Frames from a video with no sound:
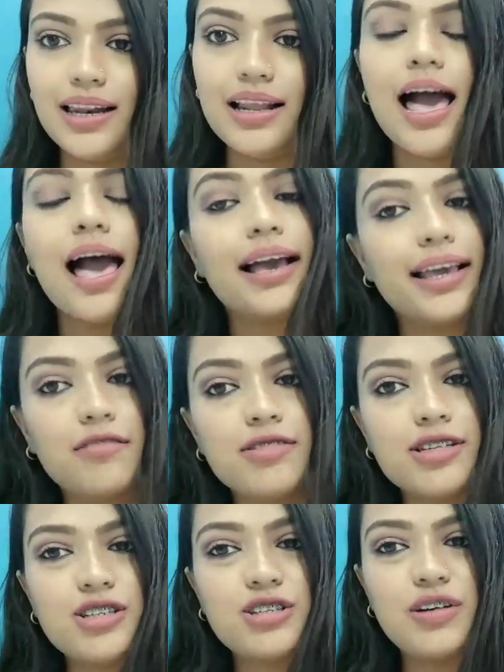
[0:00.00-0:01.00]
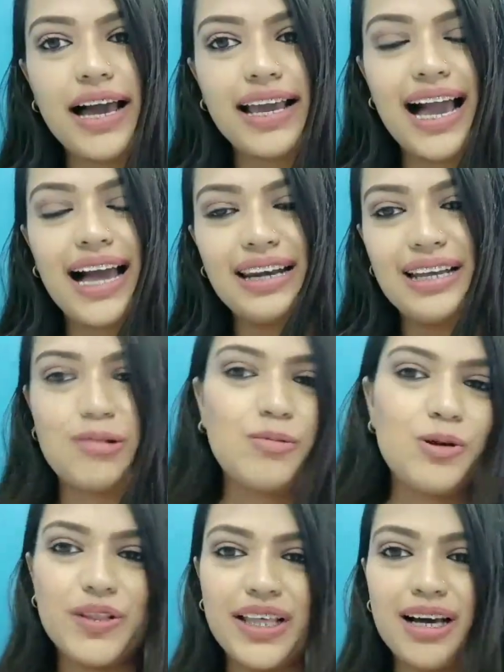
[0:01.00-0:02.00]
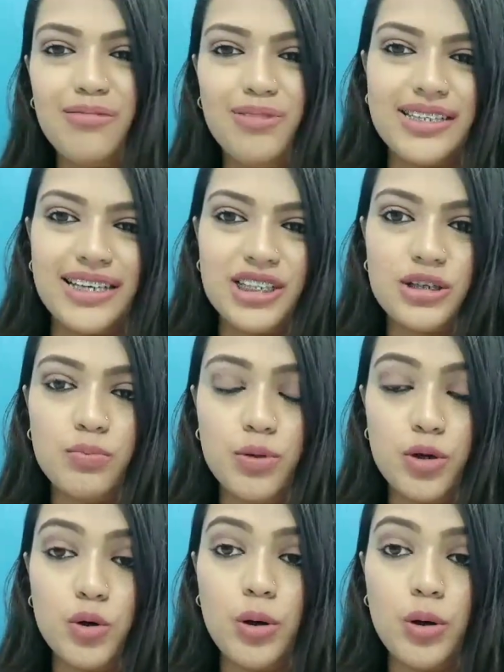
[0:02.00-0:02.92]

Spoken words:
Give it a try and let me know in the comment section below.